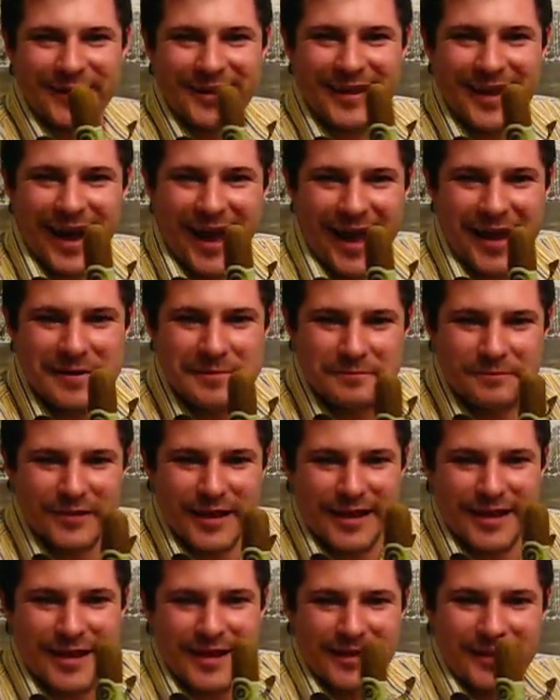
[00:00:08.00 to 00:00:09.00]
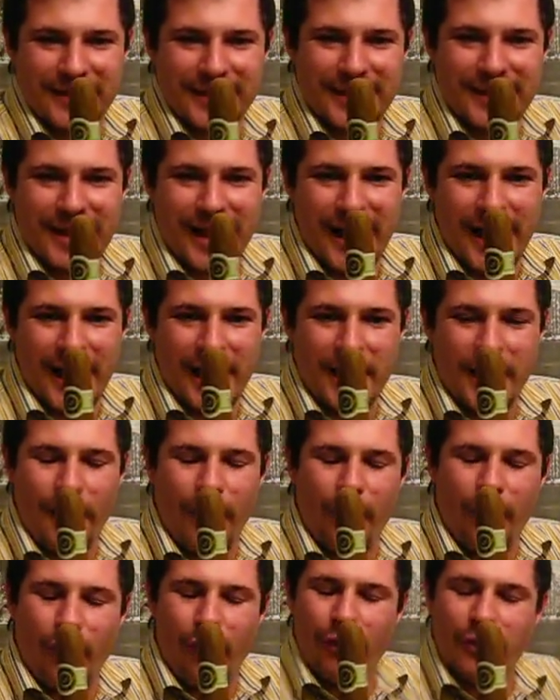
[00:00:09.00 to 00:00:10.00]
got the
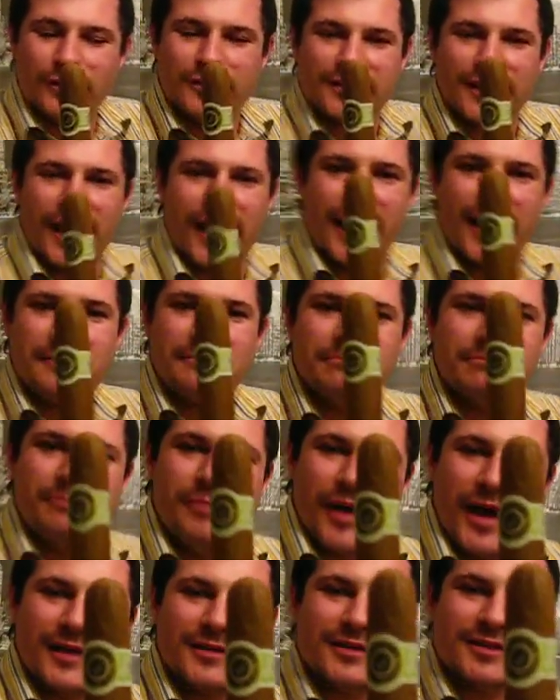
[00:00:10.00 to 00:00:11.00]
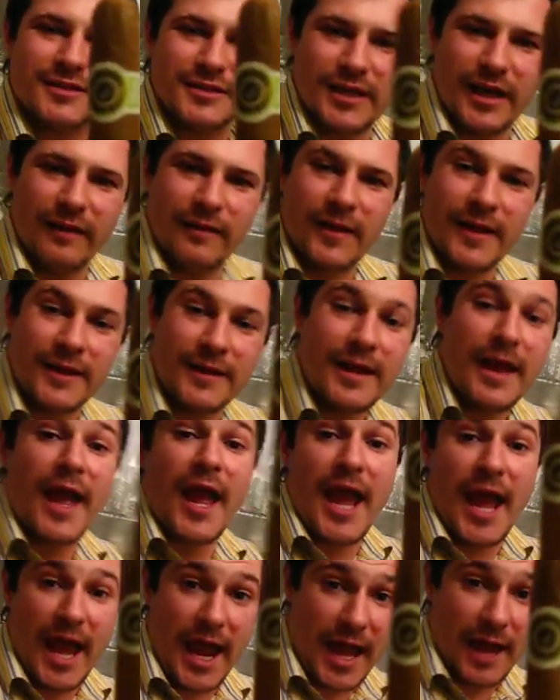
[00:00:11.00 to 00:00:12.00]
all-time best-selling
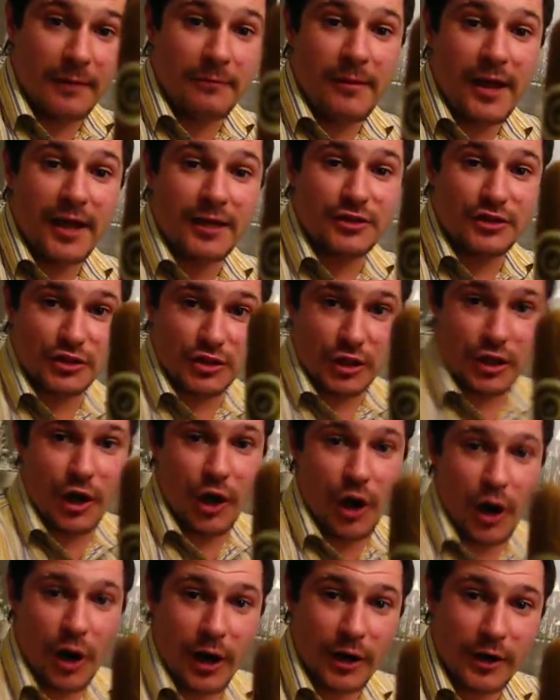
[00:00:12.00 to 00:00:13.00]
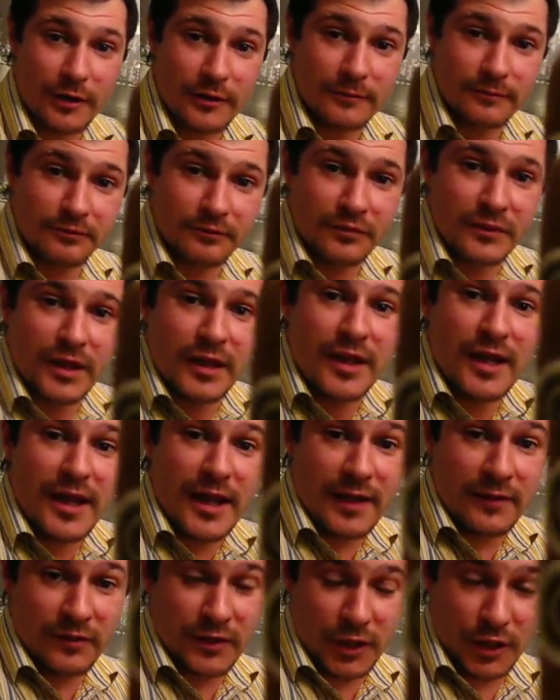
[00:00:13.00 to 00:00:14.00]
handmade cigar
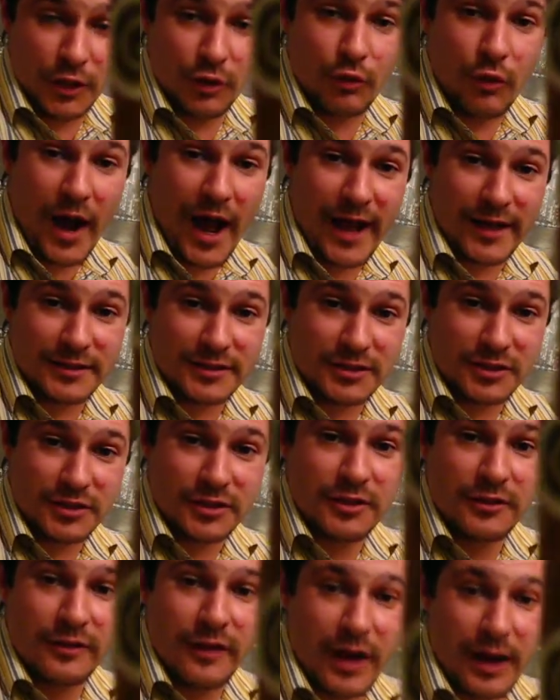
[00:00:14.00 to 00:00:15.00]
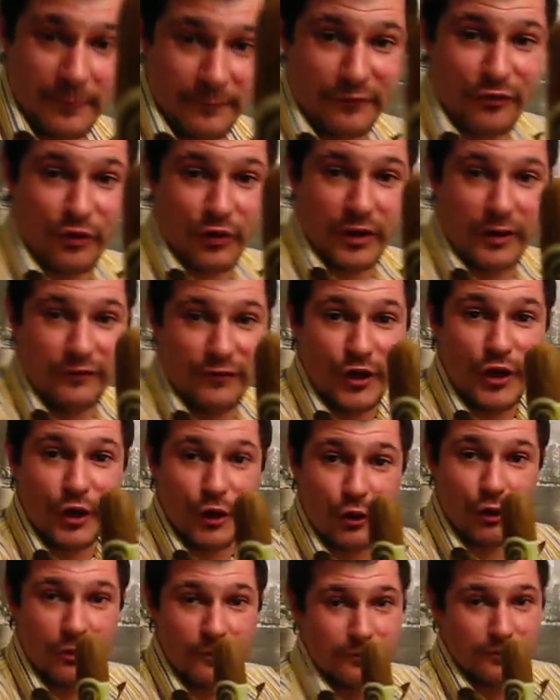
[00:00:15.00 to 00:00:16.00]
in the U.S. up for
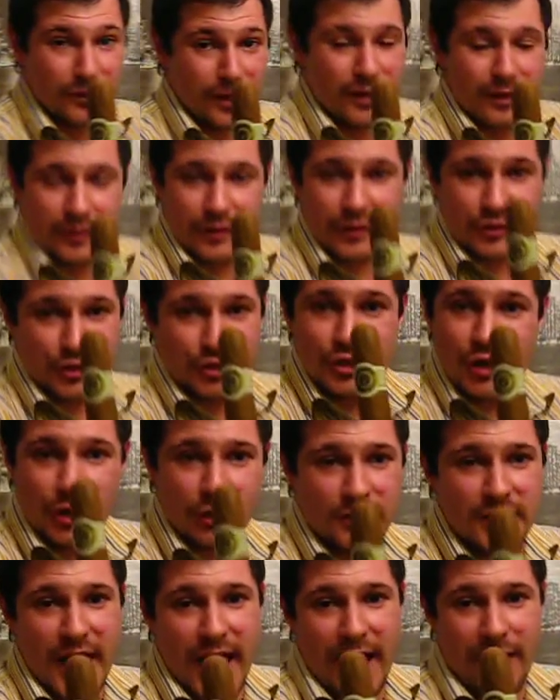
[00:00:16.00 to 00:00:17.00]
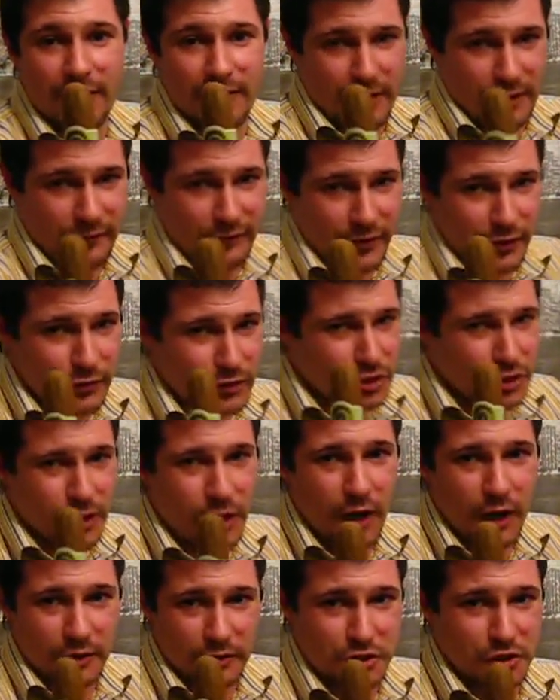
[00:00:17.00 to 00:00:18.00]
review. There's no doubt if you're a
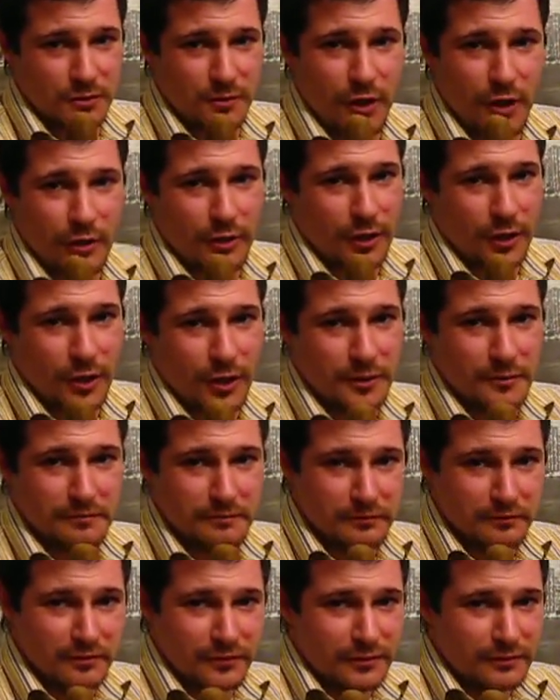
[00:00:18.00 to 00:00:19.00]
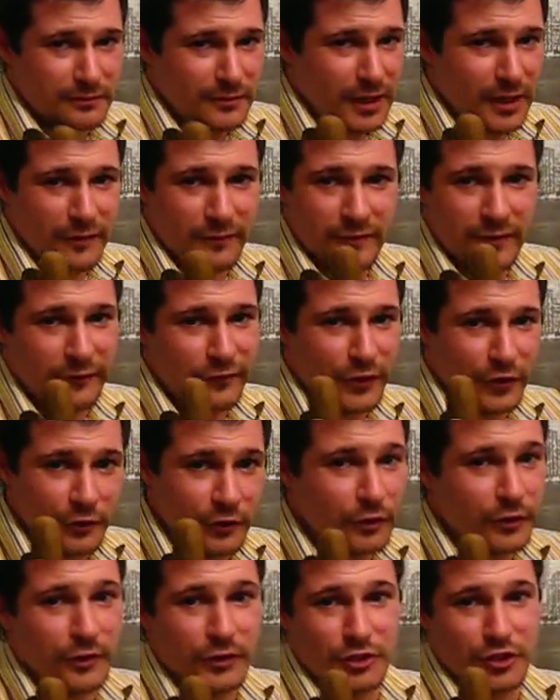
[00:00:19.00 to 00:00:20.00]
cigar smoker, even if you're
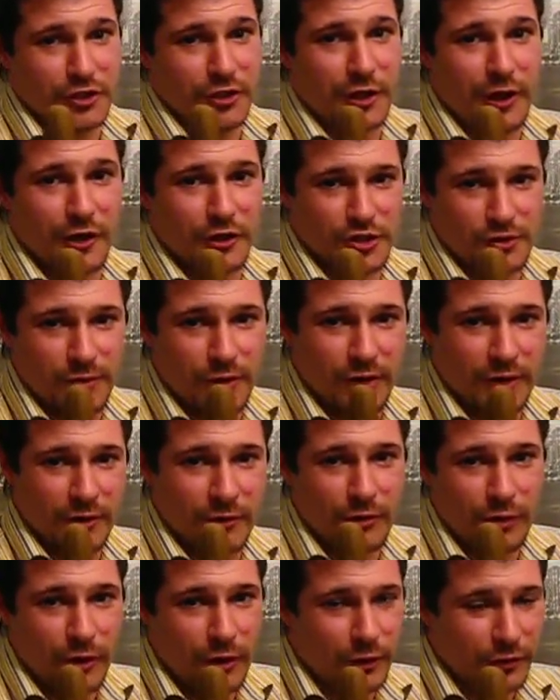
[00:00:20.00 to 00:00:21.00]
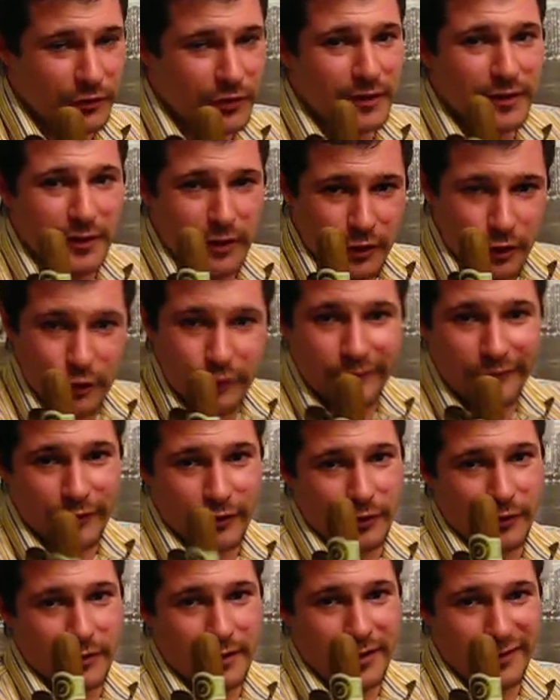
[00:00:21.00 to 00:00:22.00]
new to the cigar smoking world, you've
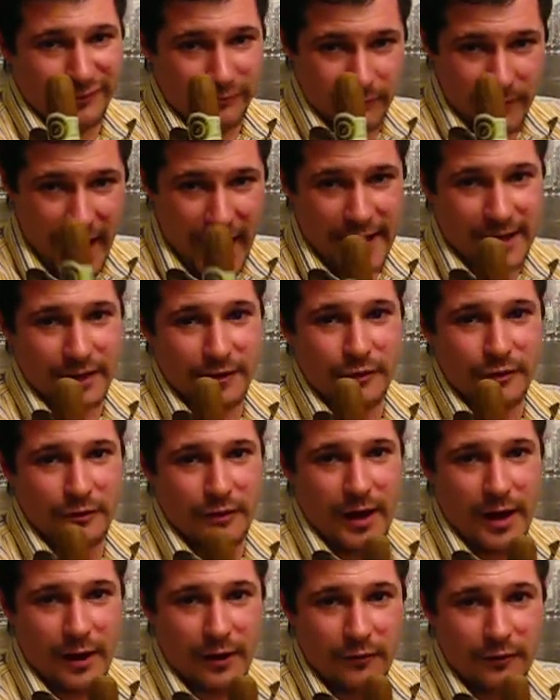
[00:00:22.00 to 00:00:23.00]
heard of Macanudo.